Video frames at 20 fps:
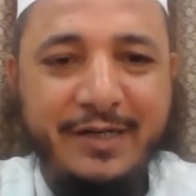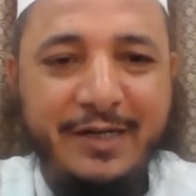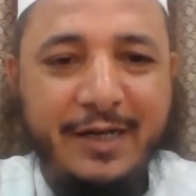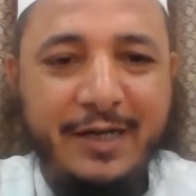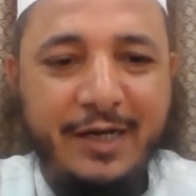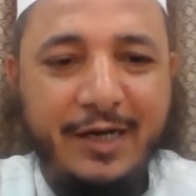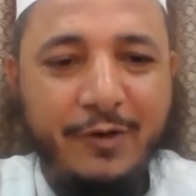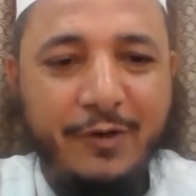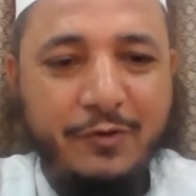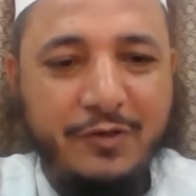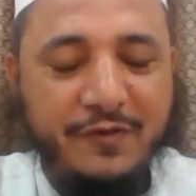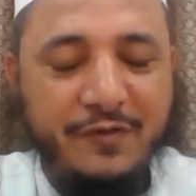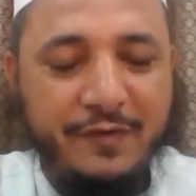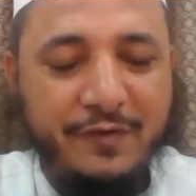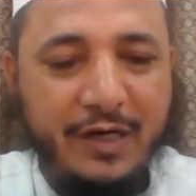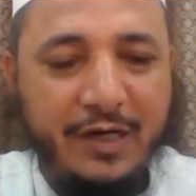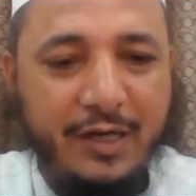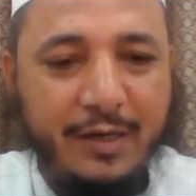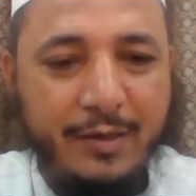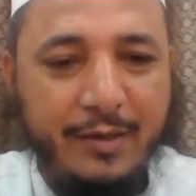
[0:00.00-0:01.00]
out of
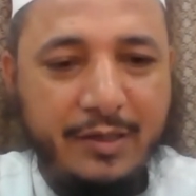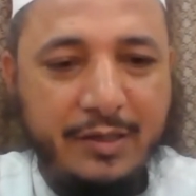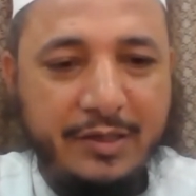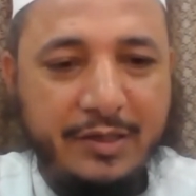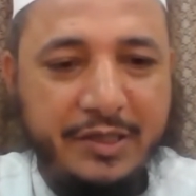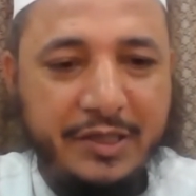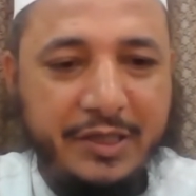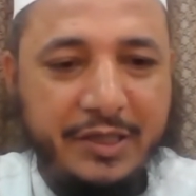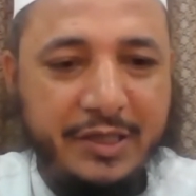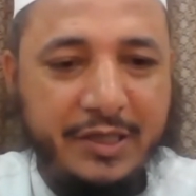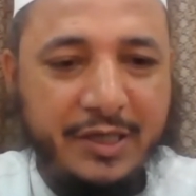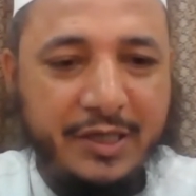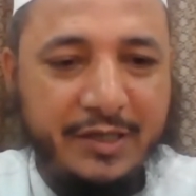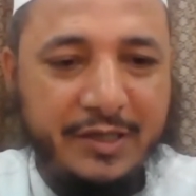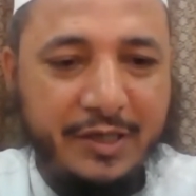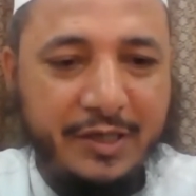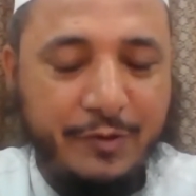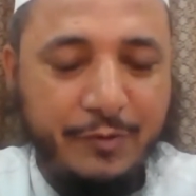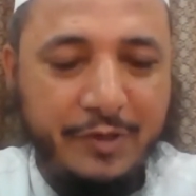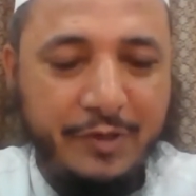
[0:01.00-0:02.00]
all the other
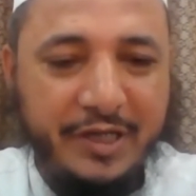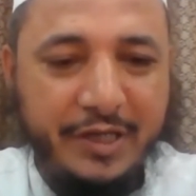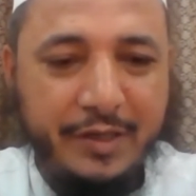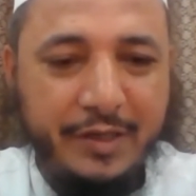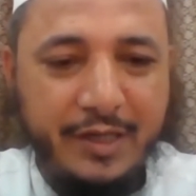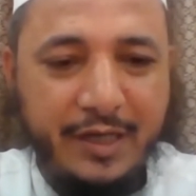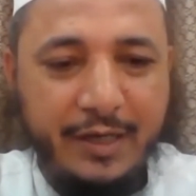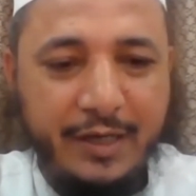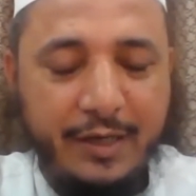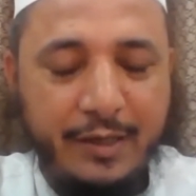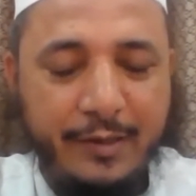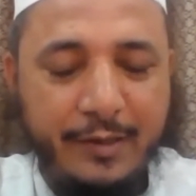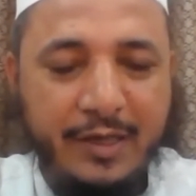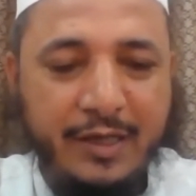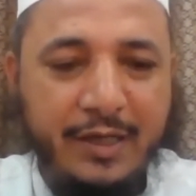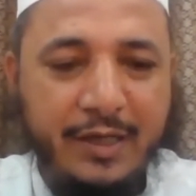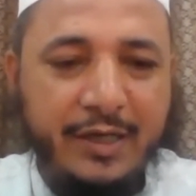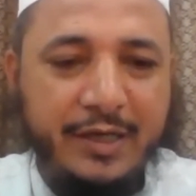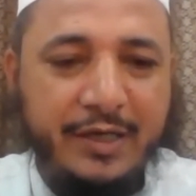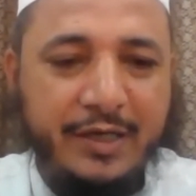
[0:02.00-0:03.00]
colleagues, and
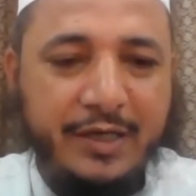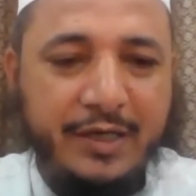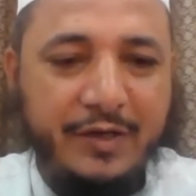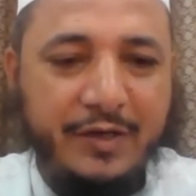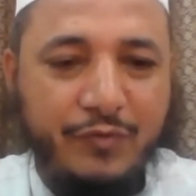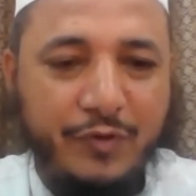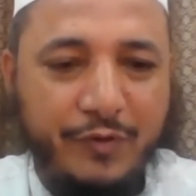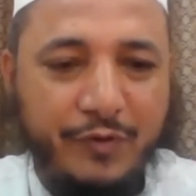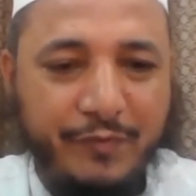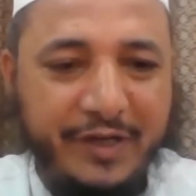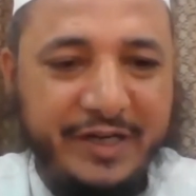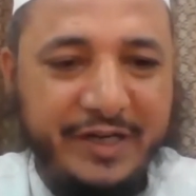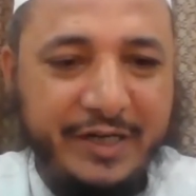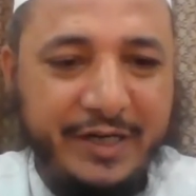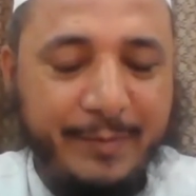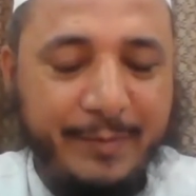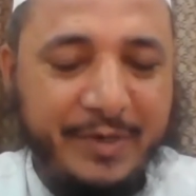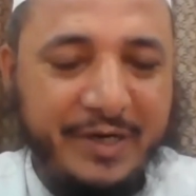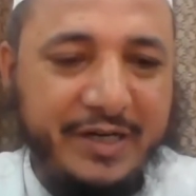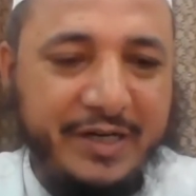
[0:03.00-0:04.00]
it was very
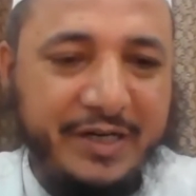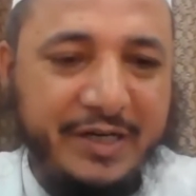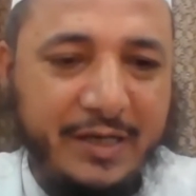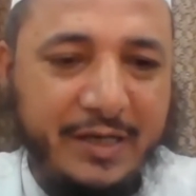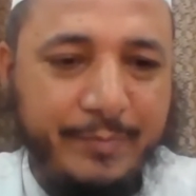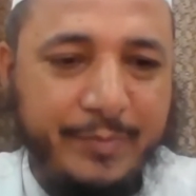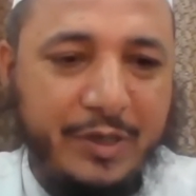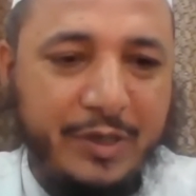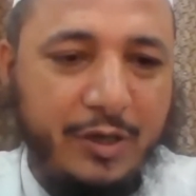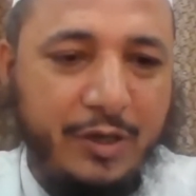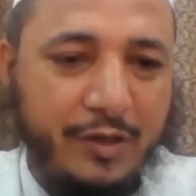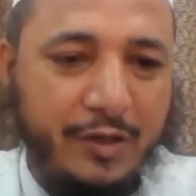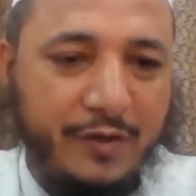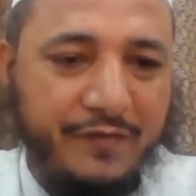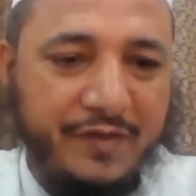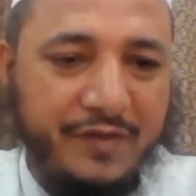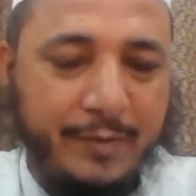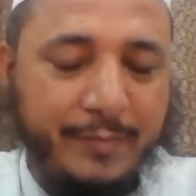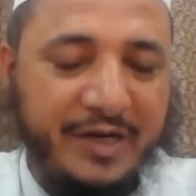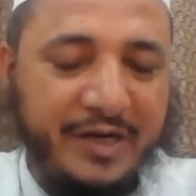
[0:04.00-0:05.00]
rapidly done because of
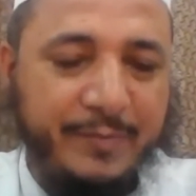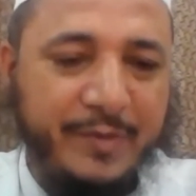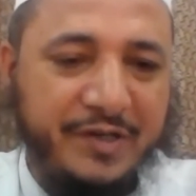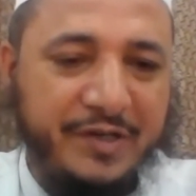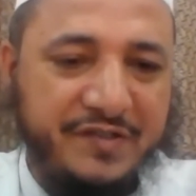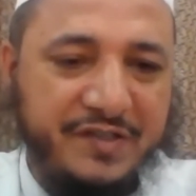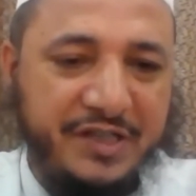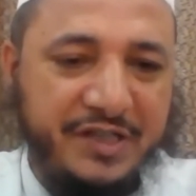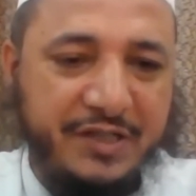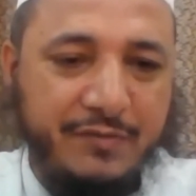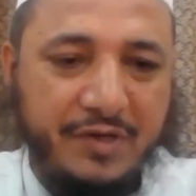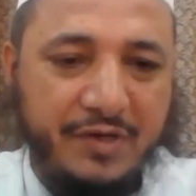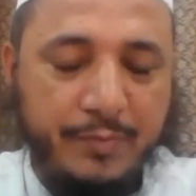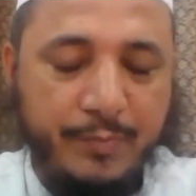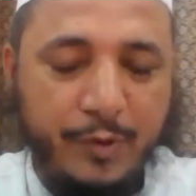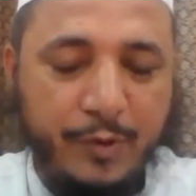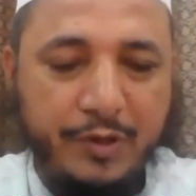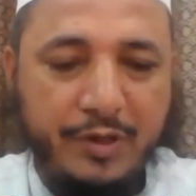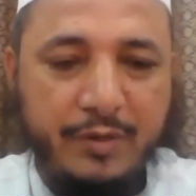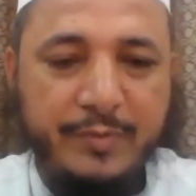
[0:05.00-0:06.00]
some administrative
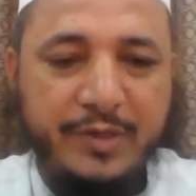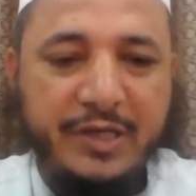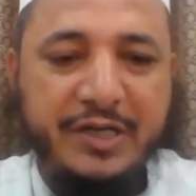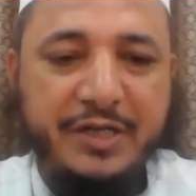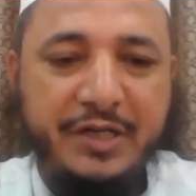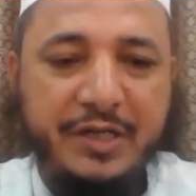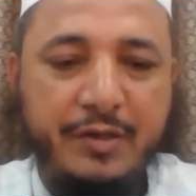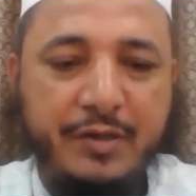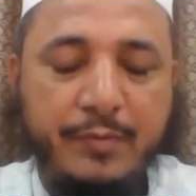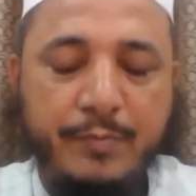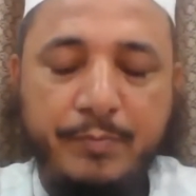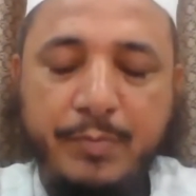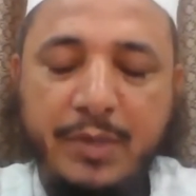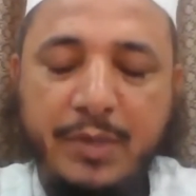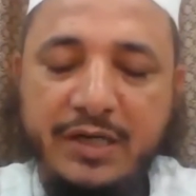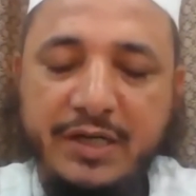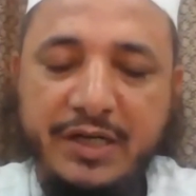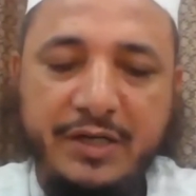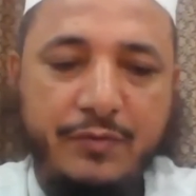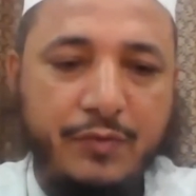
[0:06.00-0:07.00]
responsibilities.
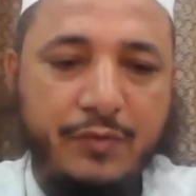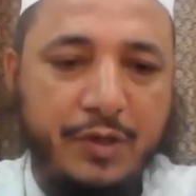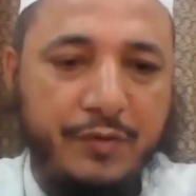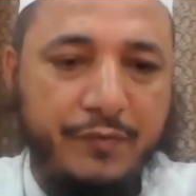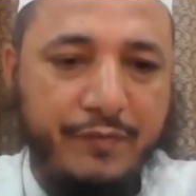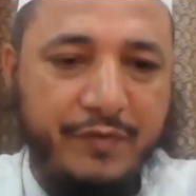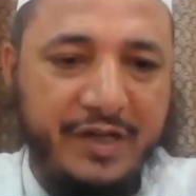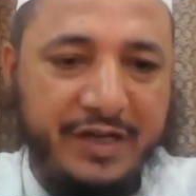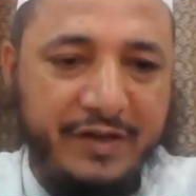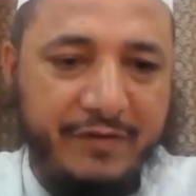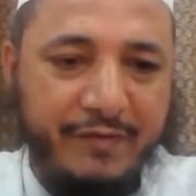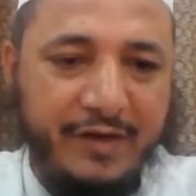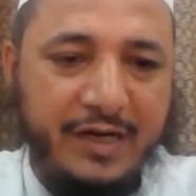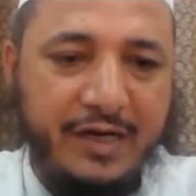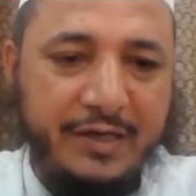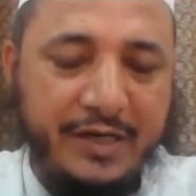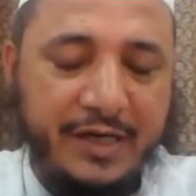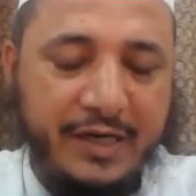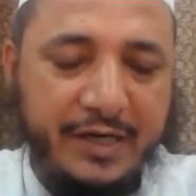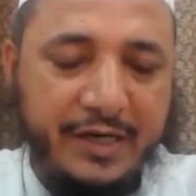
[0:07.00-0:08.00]
But it was very well
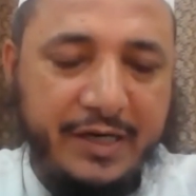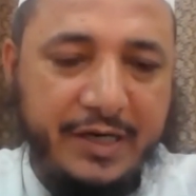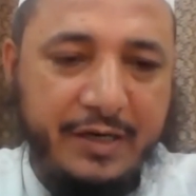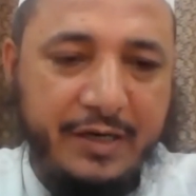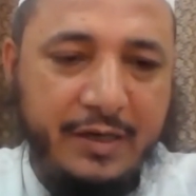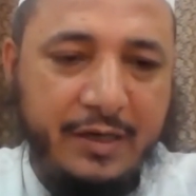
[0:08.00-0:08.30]
attended,